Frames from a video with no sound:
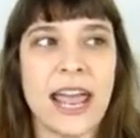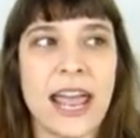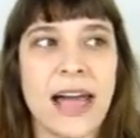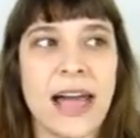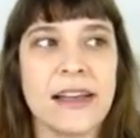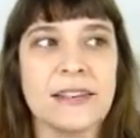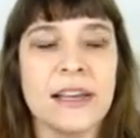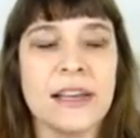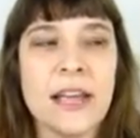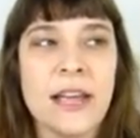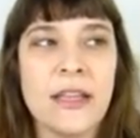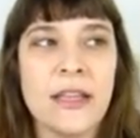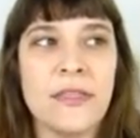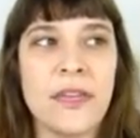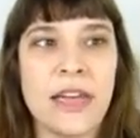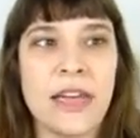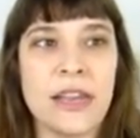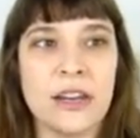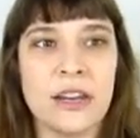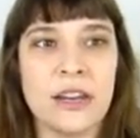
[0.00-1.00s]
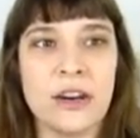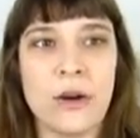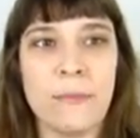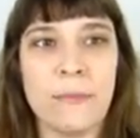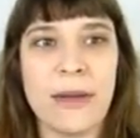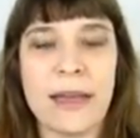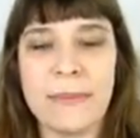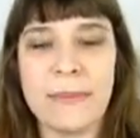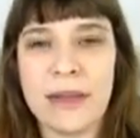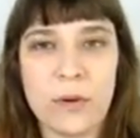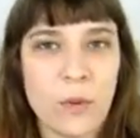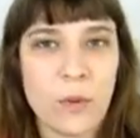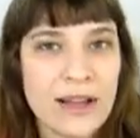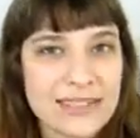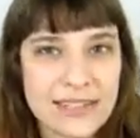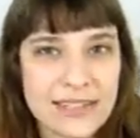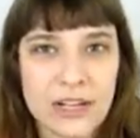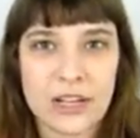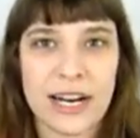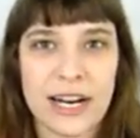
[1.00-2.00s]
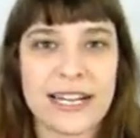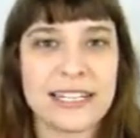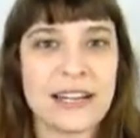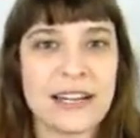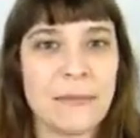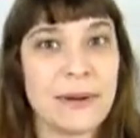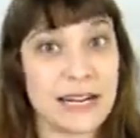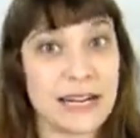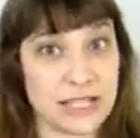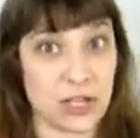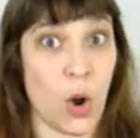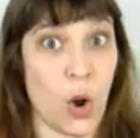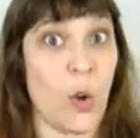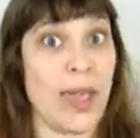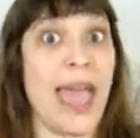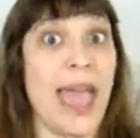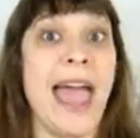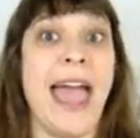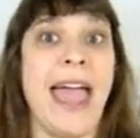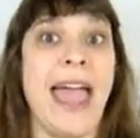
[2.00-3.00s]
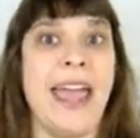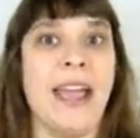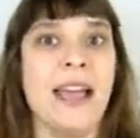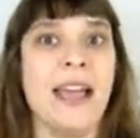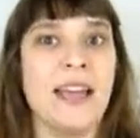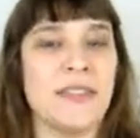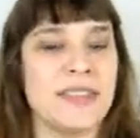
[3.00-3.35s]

and that, you know, maybe it wasn't a good idea, but it's okay.